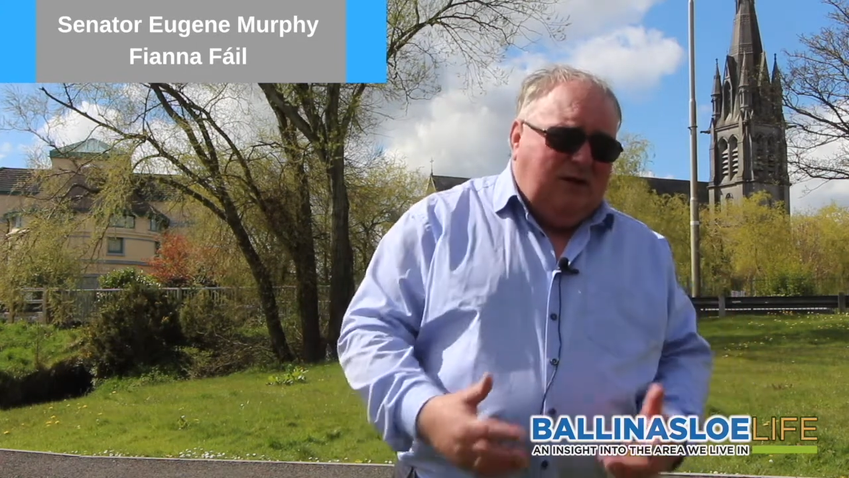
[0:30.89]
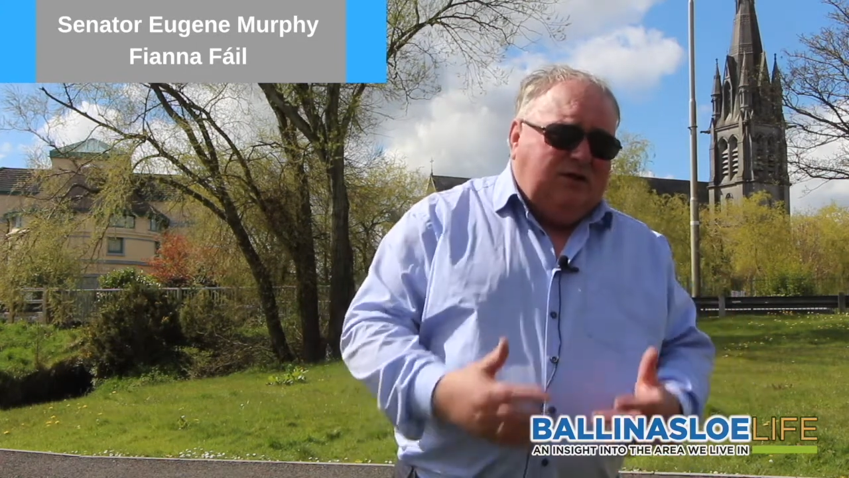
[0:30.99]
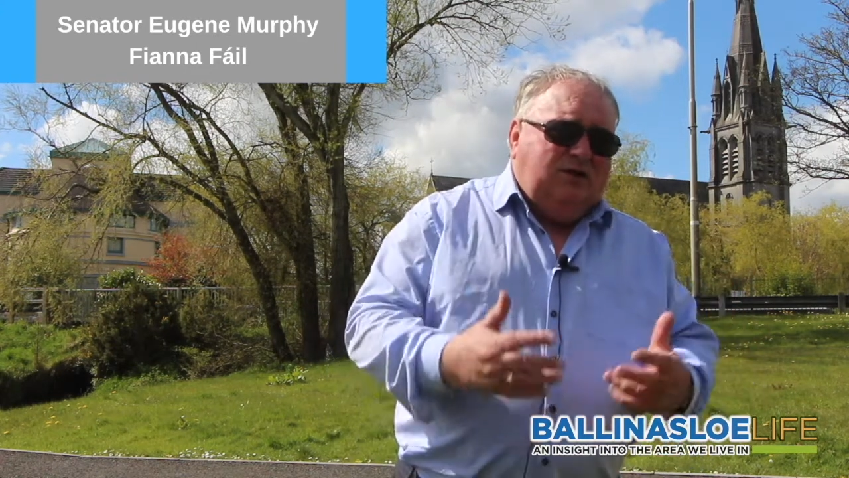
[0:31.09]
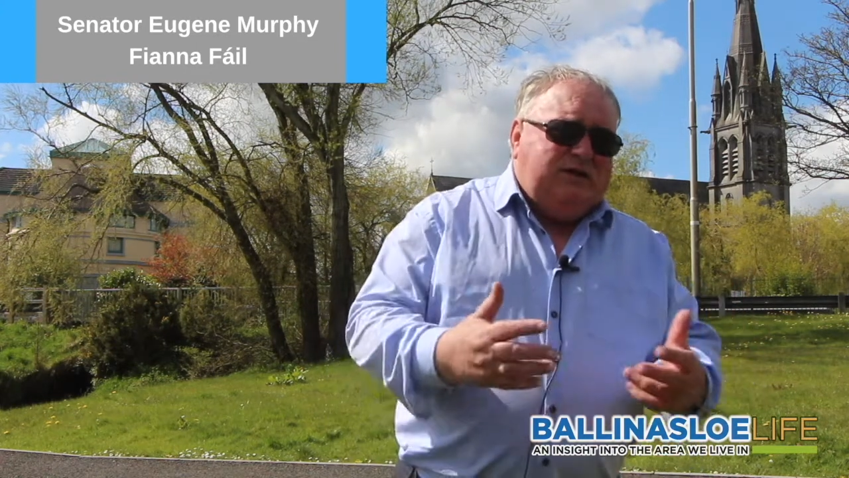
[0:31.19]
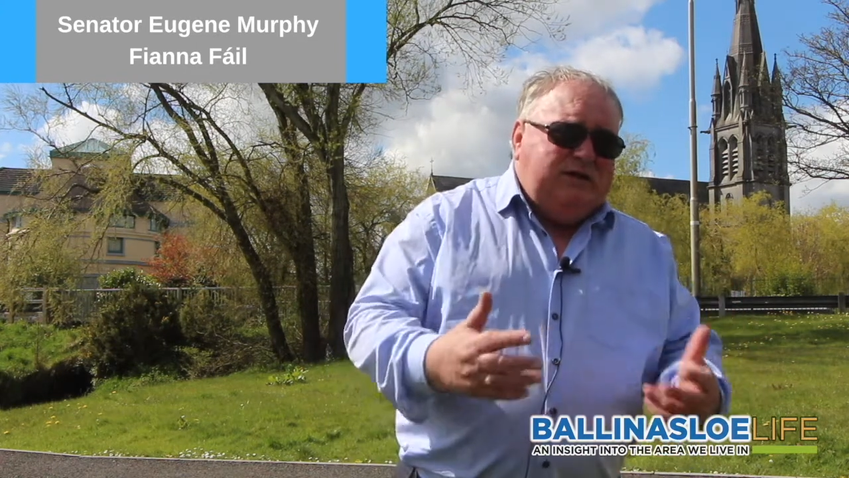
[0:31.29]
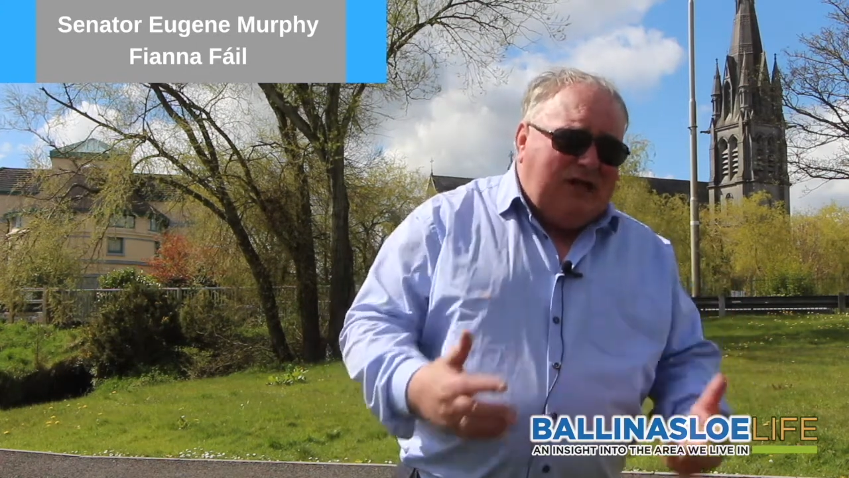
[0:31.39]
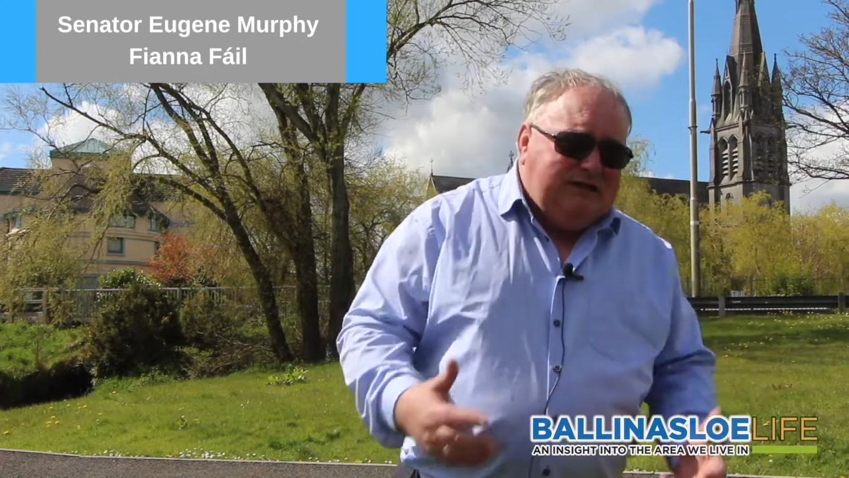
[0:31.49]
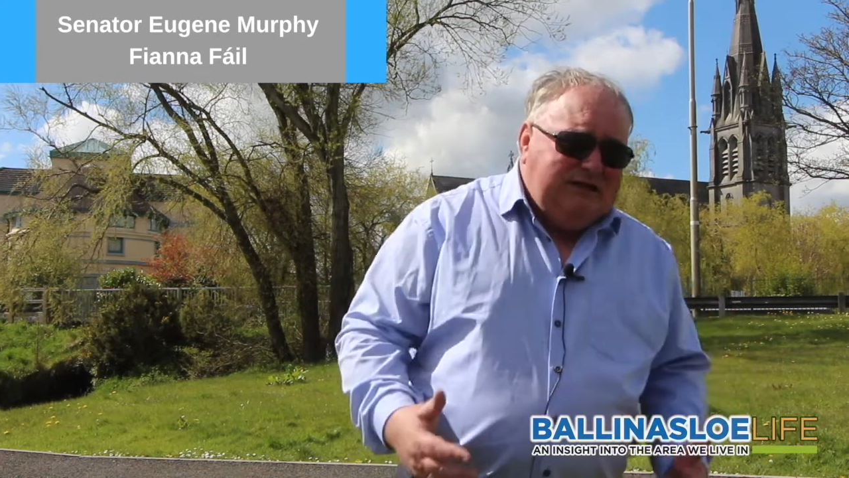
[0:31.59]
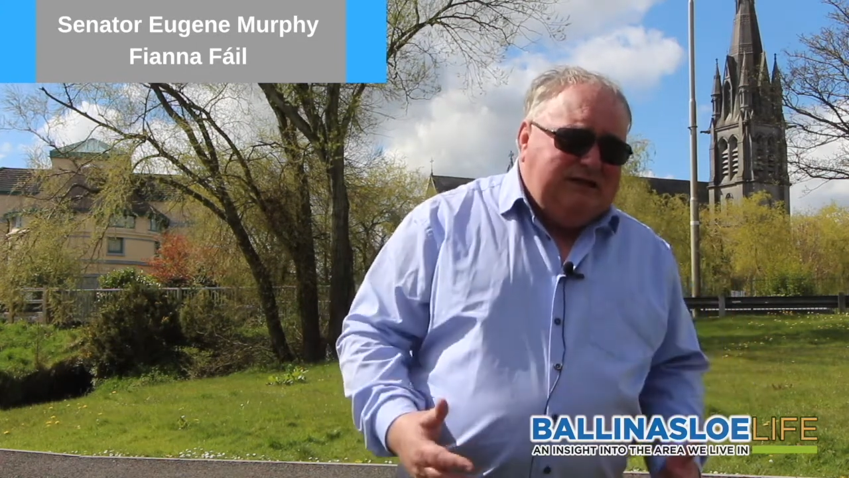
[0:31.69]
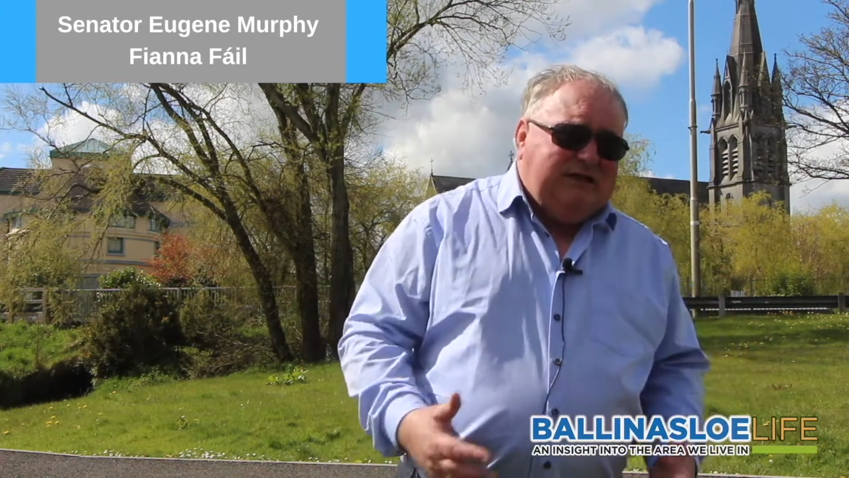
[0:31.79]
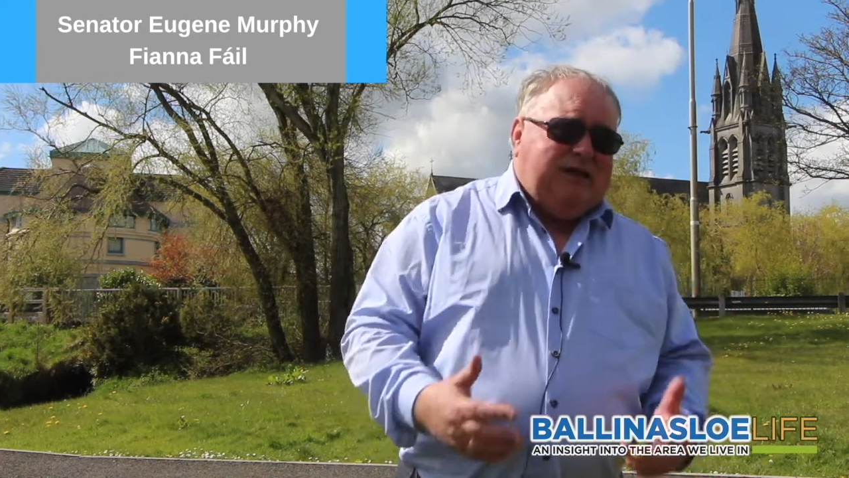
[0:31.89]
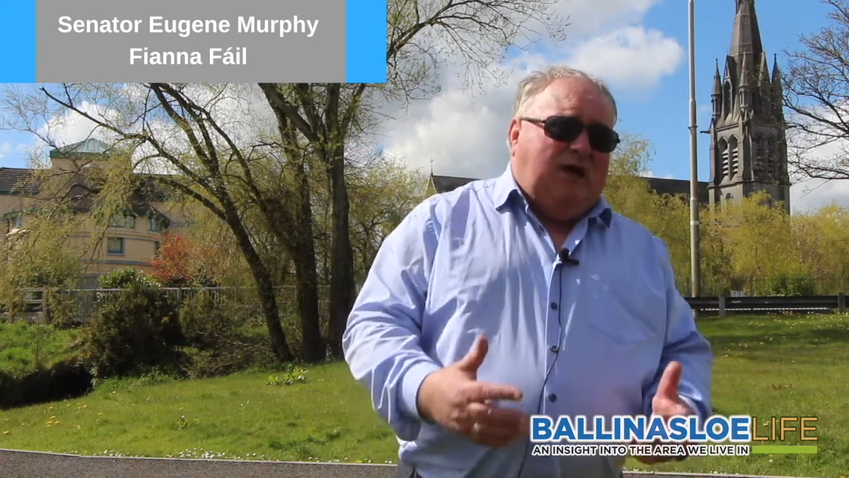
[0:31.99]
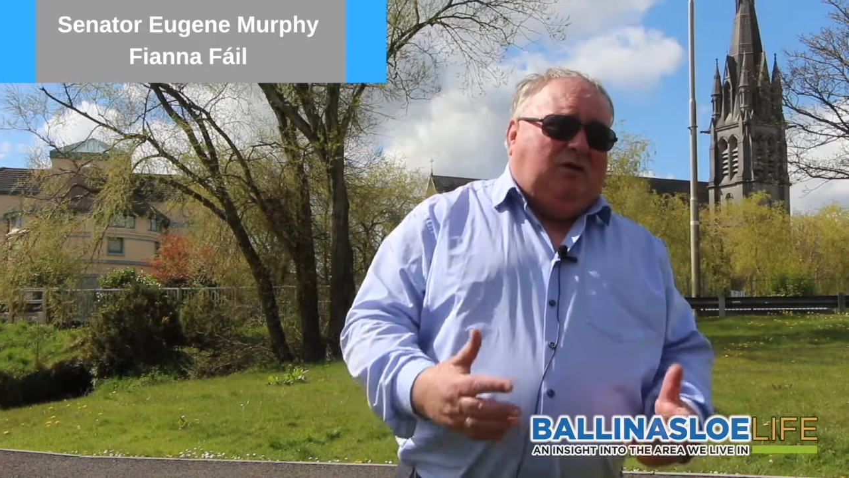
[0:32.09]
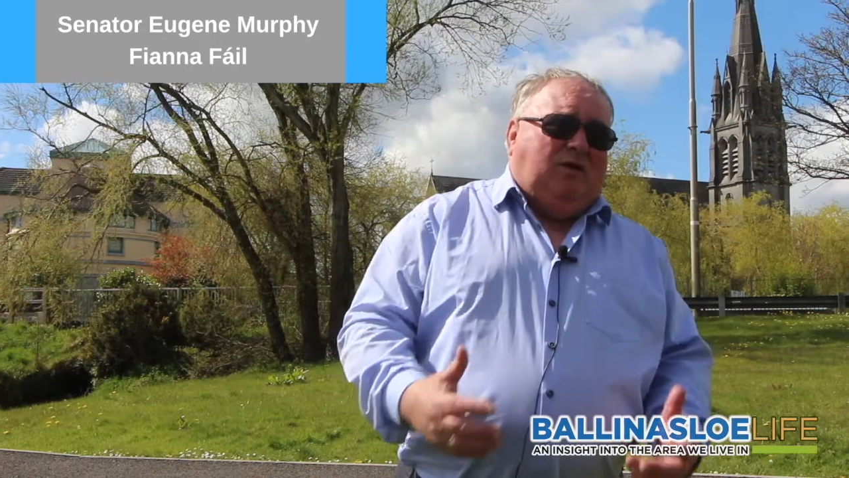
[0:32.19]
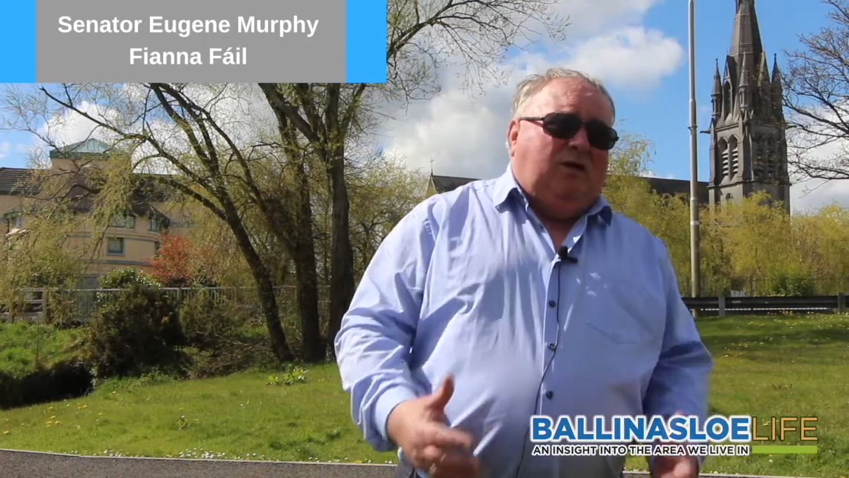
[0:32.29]
There's lots in the
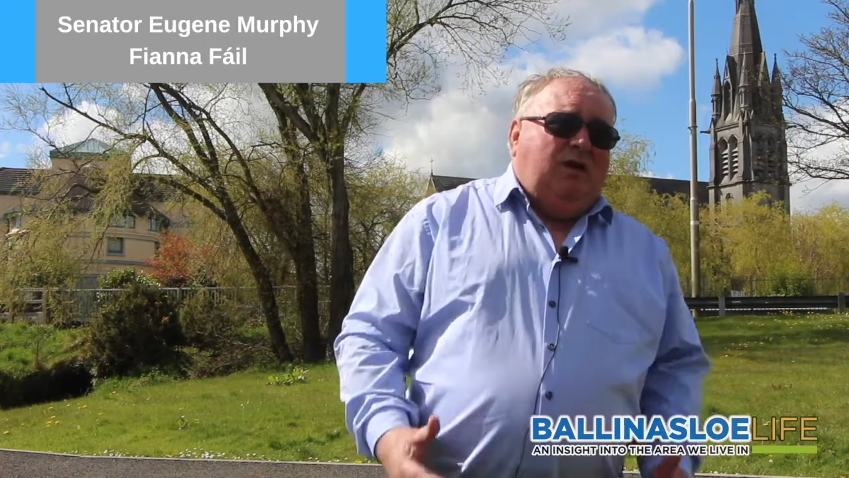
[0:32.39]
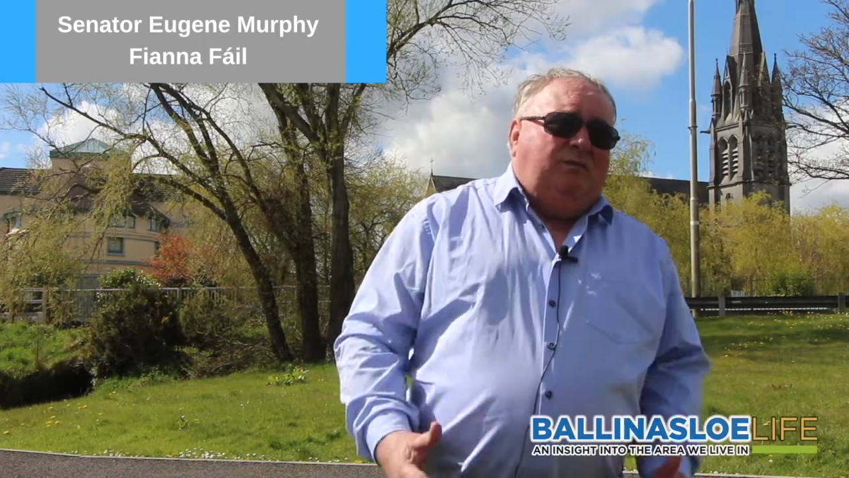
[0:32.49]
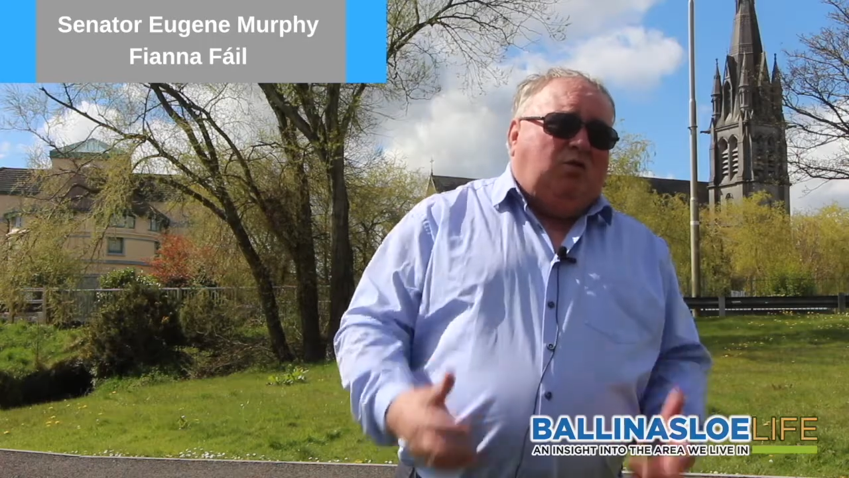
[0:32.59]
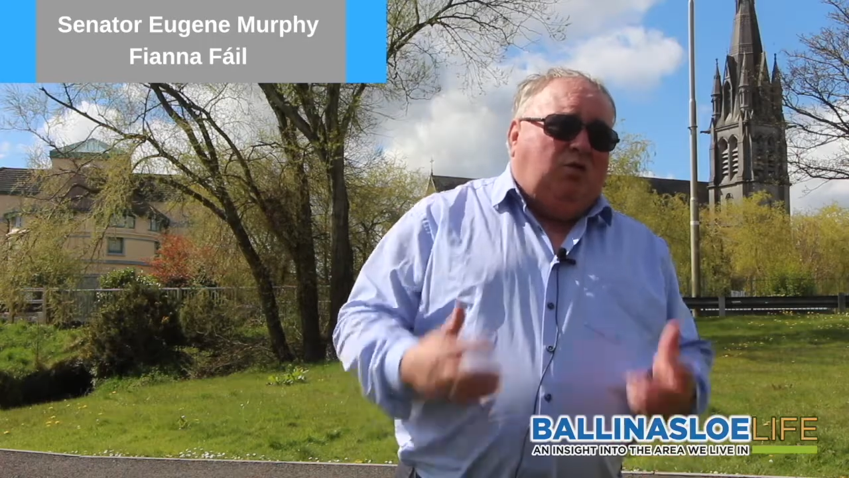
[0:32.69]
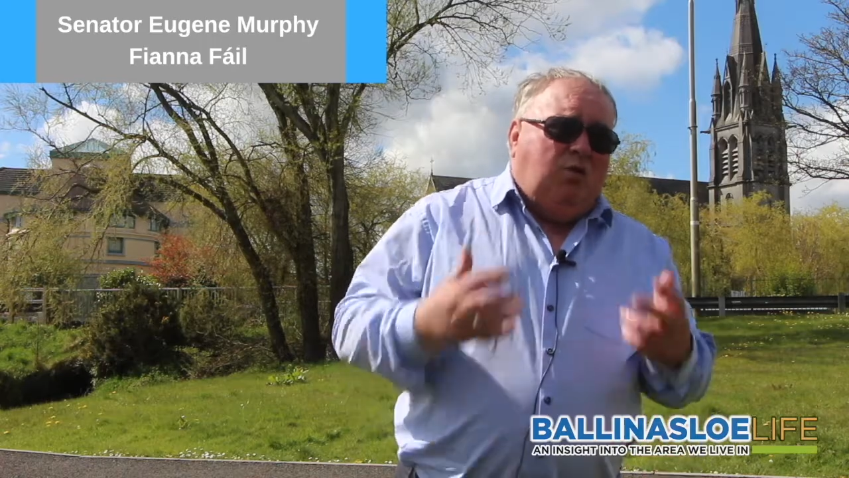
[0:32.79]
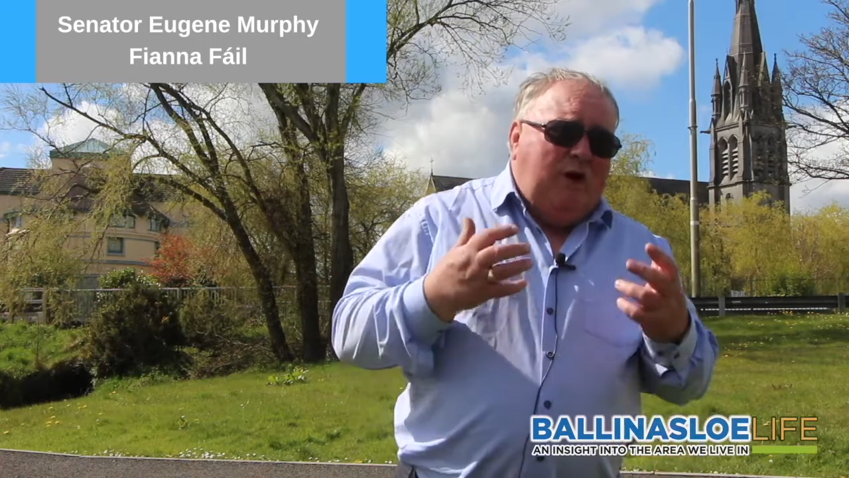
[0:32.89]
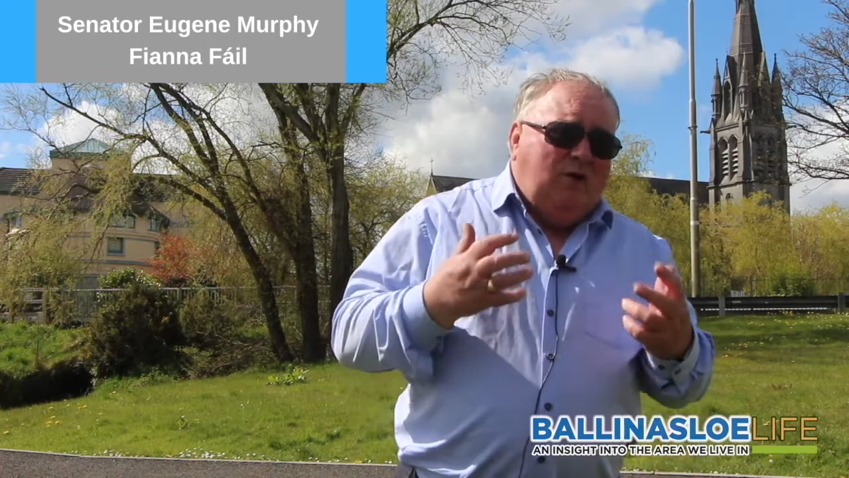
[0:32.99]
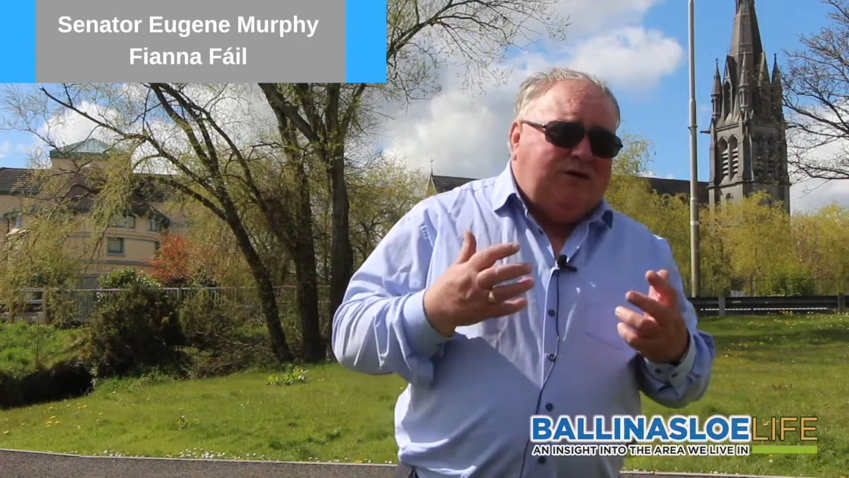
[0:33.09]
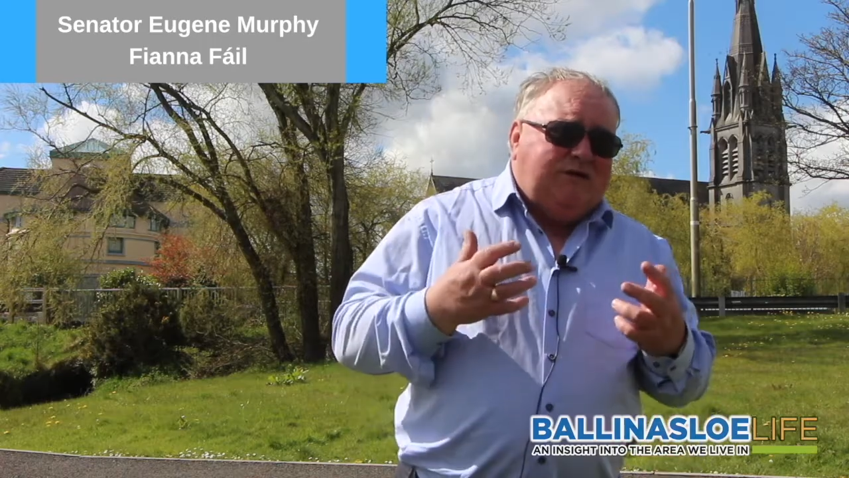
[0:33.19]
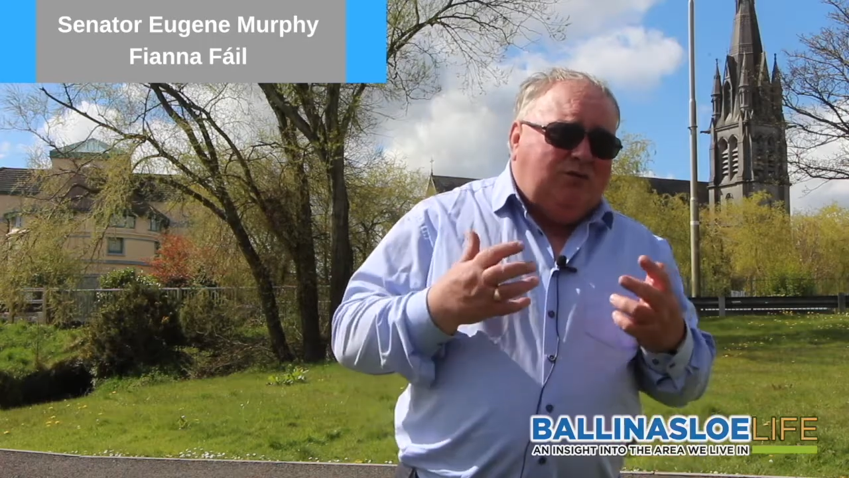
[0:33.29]
town, but where does the